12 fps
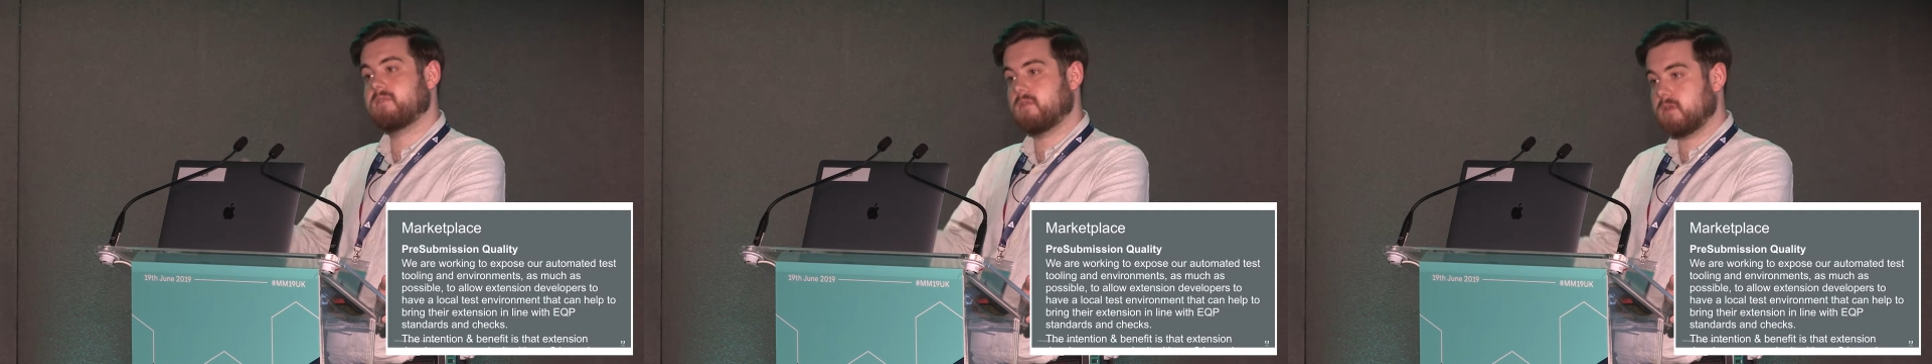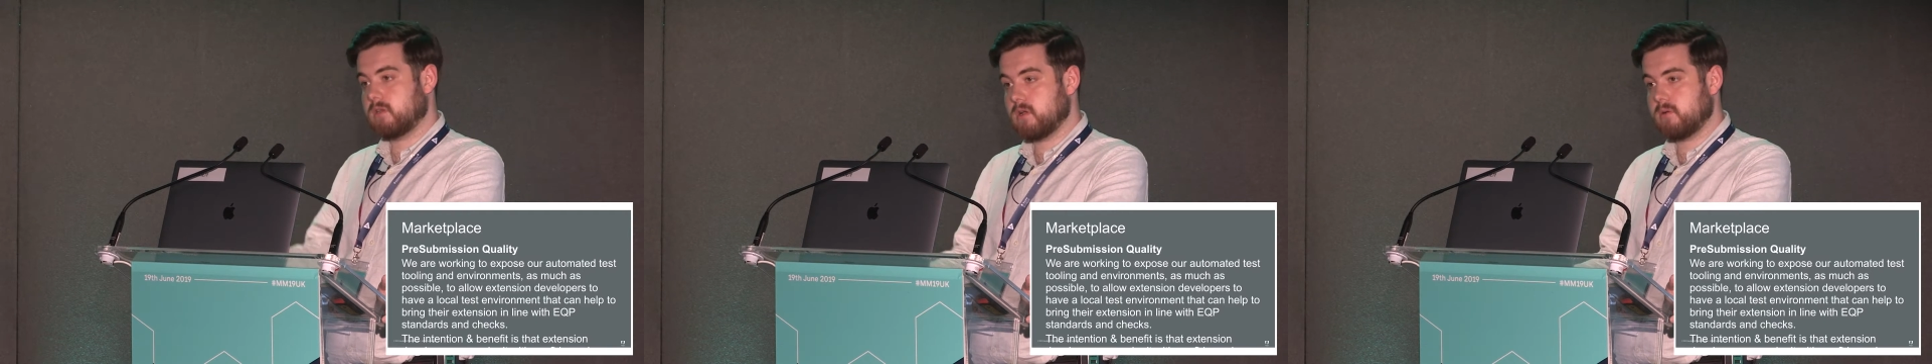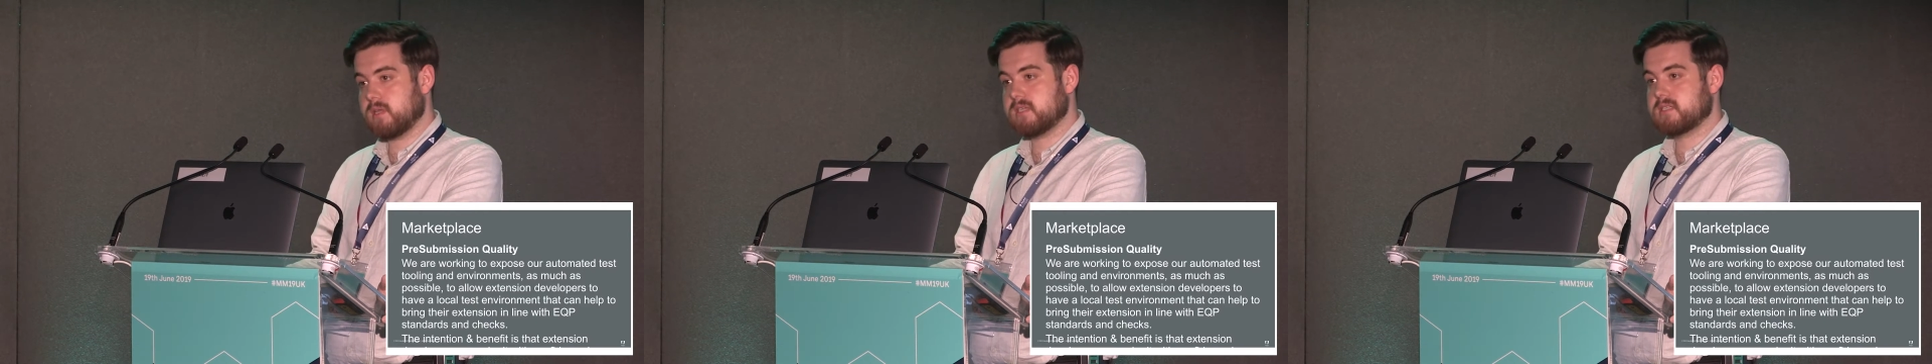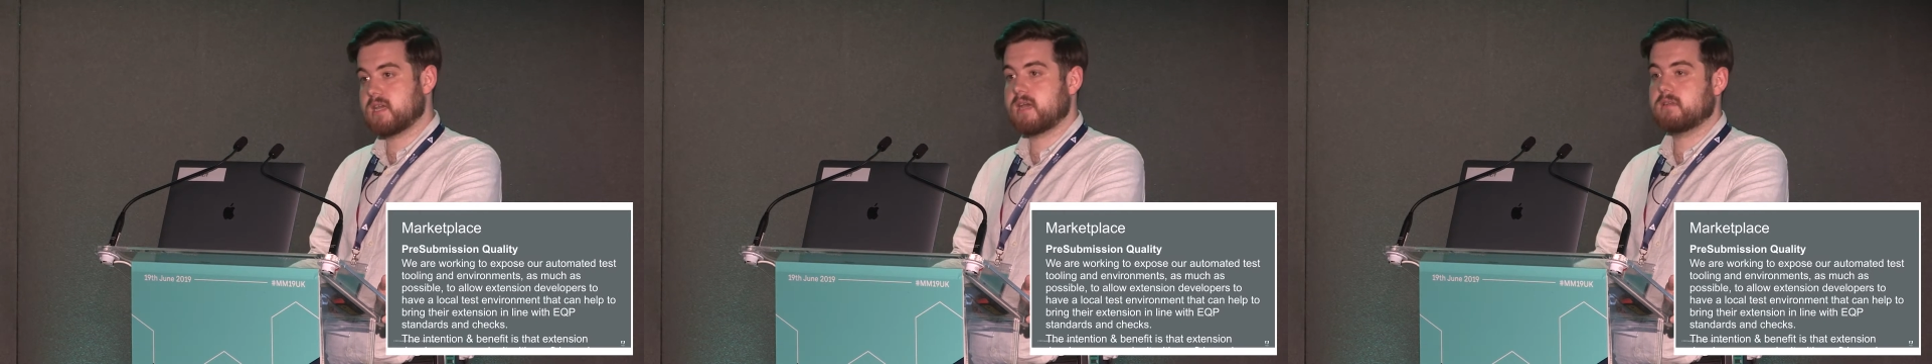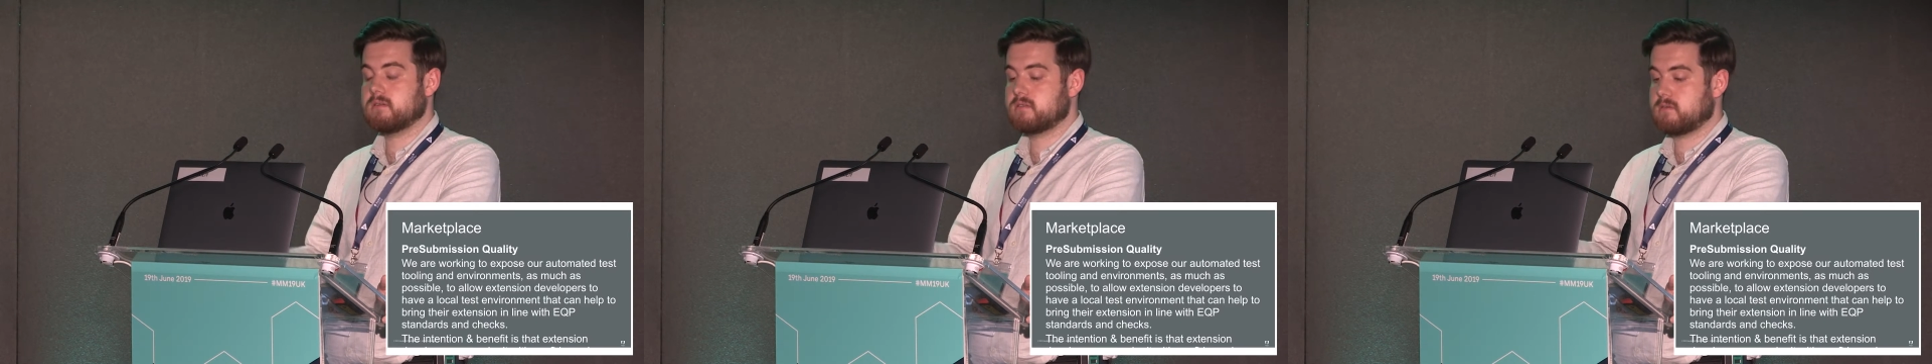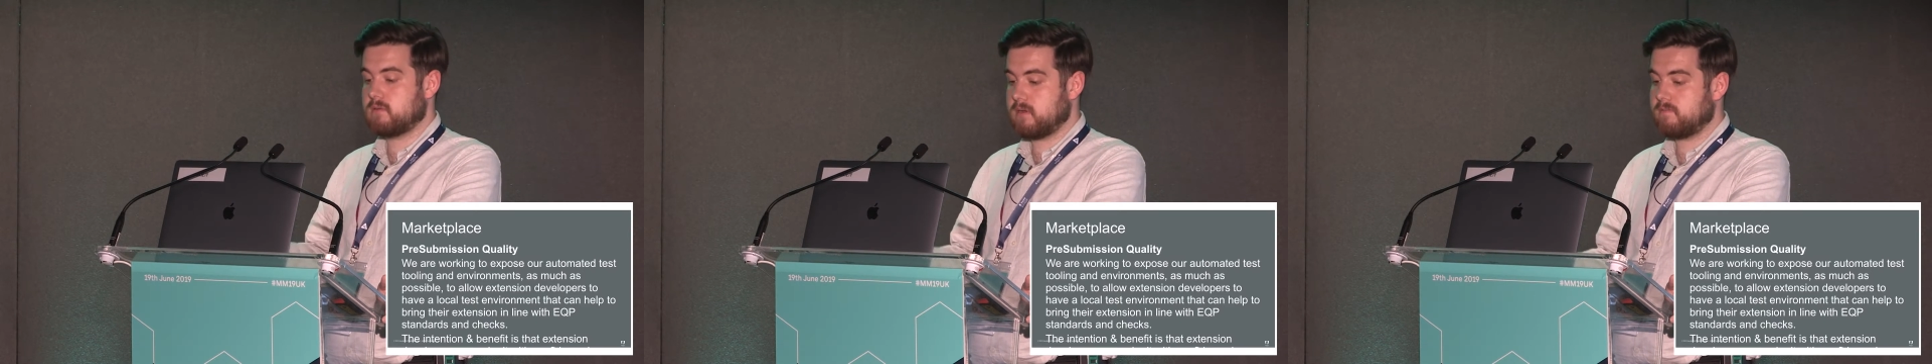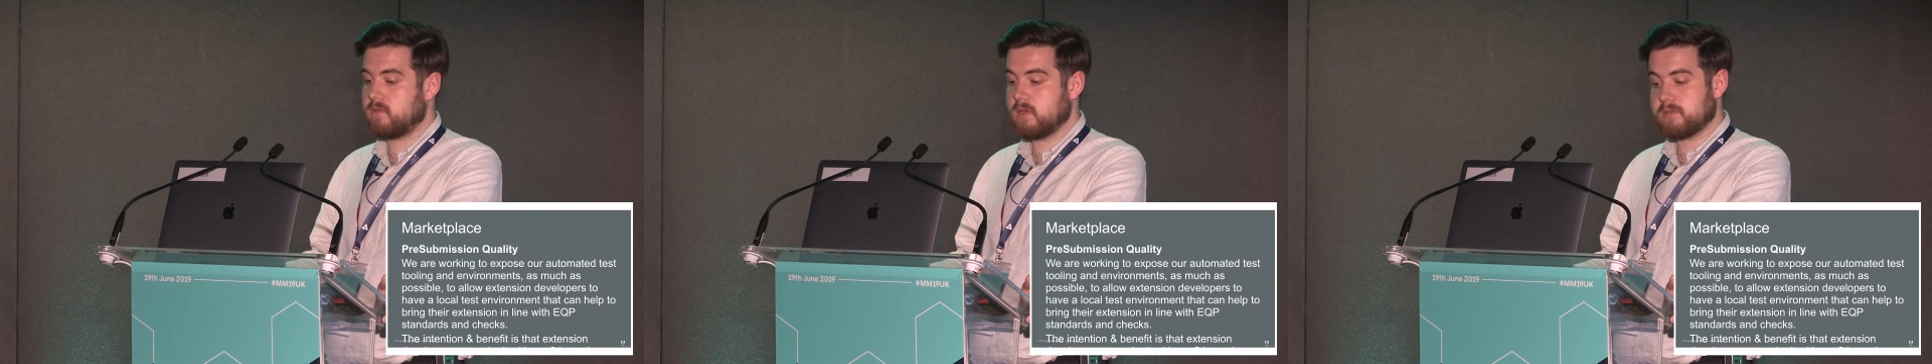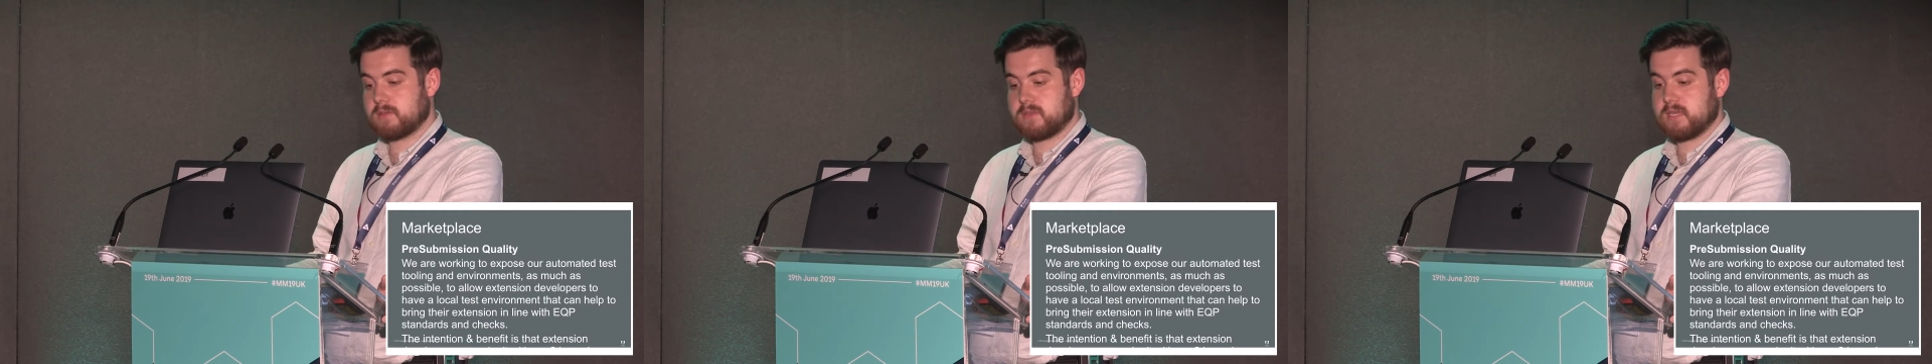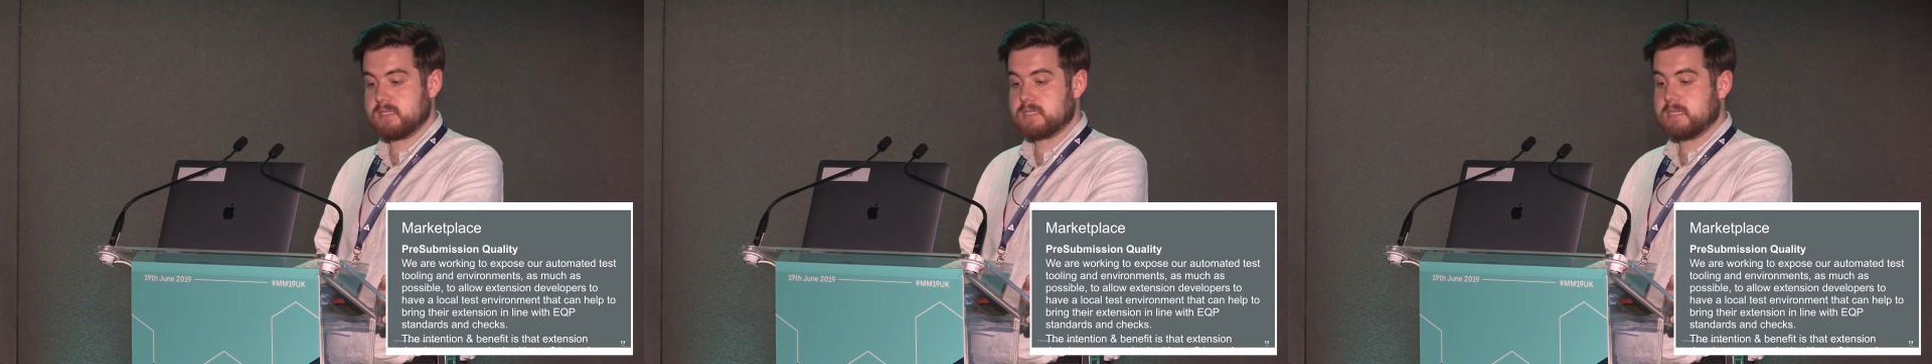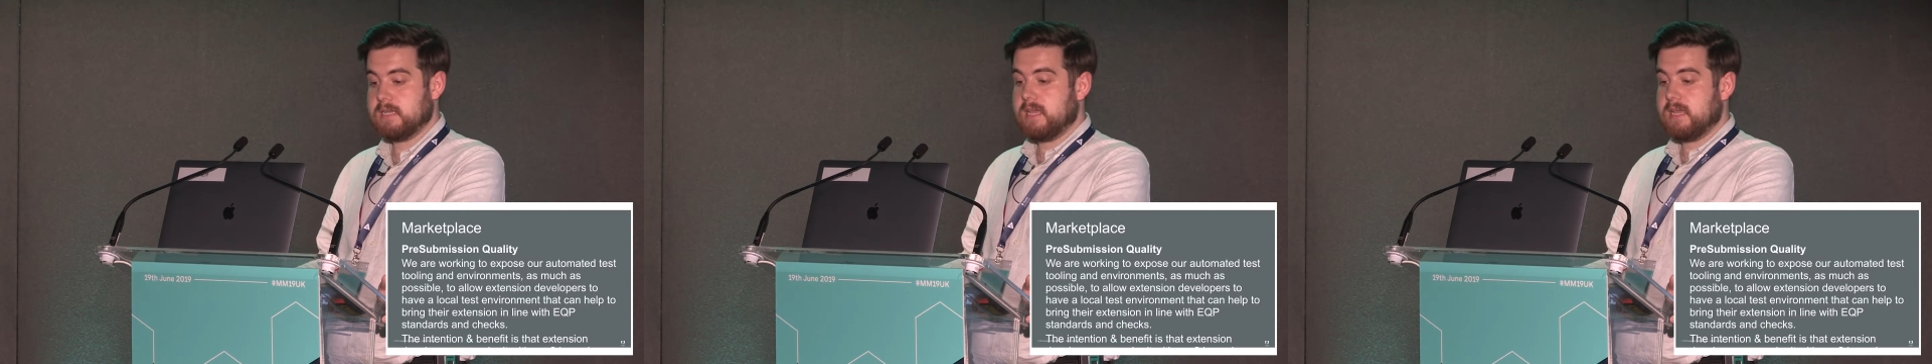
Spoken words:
around coding standards, around a few other things,